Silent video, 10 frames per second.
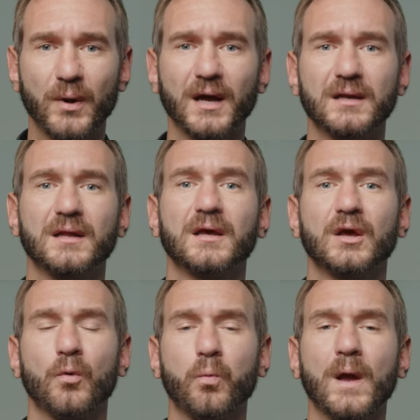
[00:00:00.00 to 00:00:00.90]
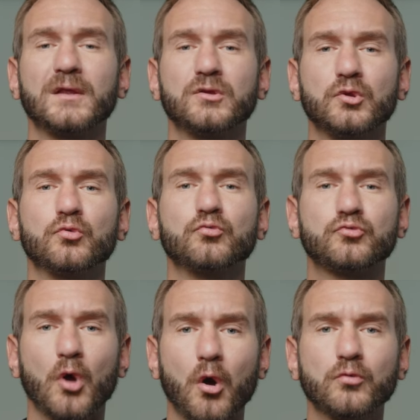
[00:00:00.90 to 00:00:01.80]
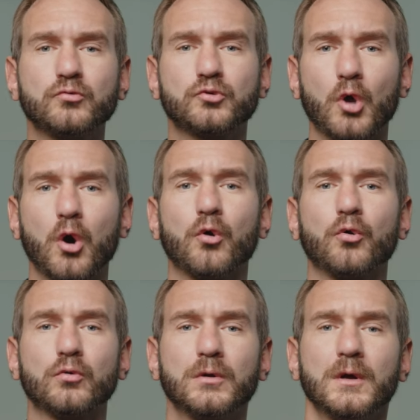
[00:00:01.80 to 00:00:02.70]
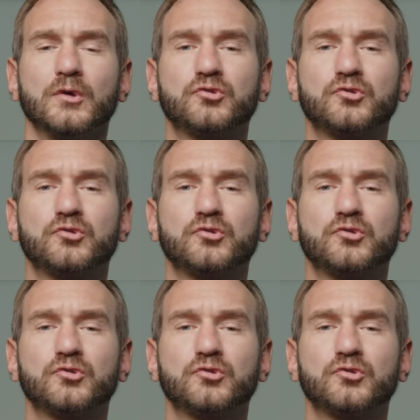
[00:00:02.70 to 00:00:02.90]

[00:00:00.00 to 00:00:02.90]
Yeah. But when you don't go